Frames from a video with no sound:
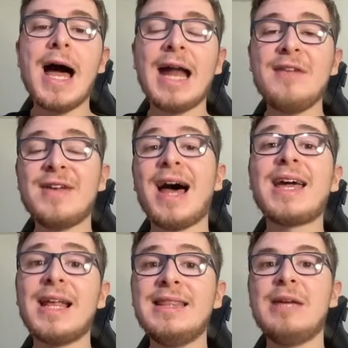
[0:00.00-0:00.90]
And even
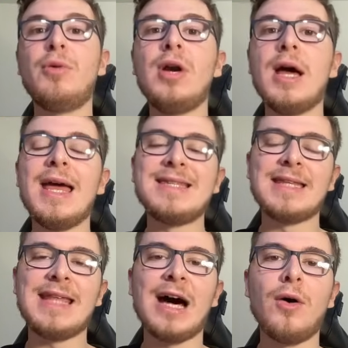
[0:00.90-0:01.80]
Angel Di Maria is a
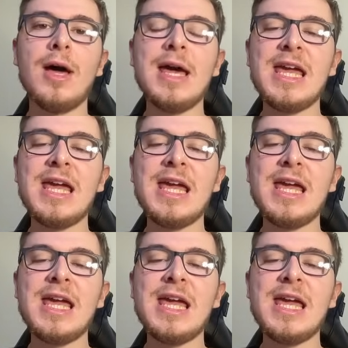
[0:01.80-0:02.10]
doubt.